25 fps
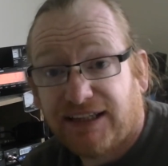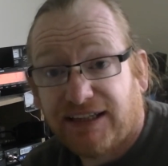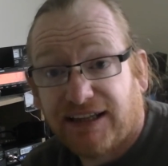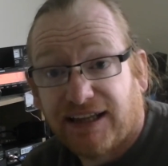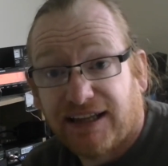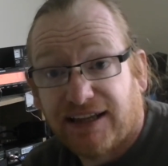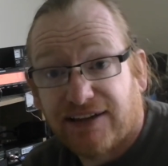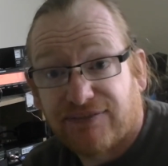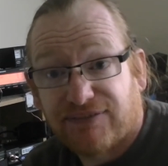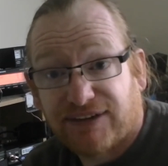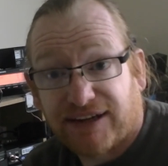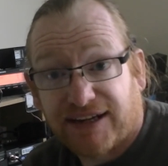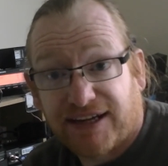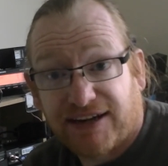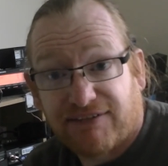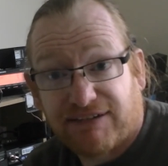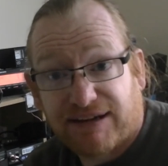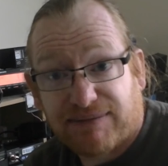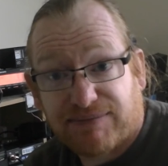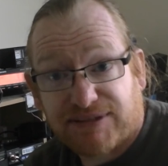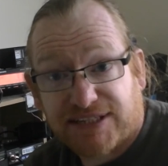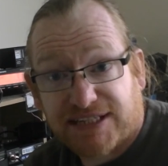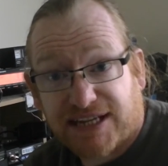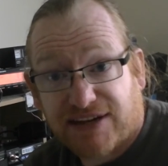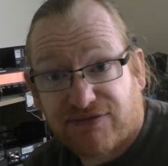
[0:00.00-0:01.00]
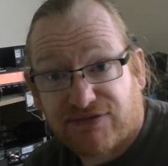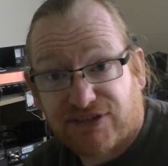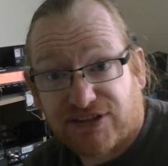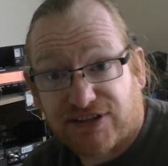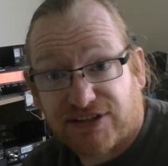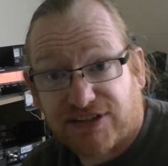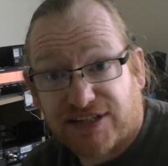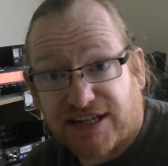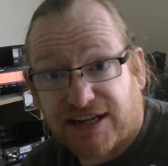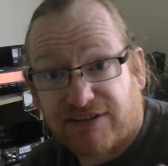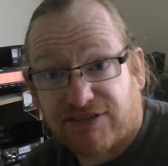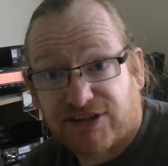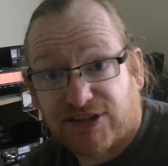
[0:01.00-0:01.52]
If I hear
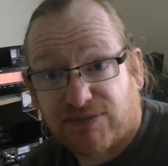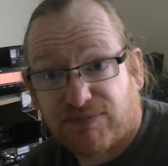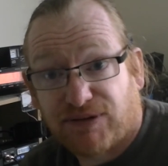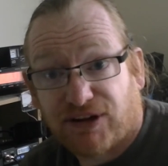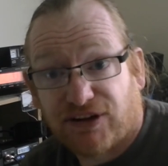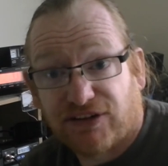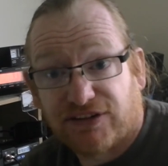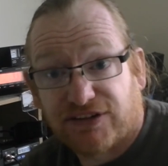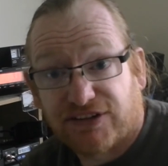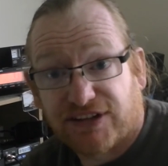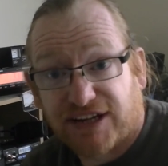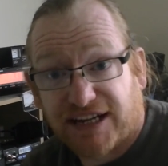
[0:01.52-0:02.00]
M7s, I'll respond.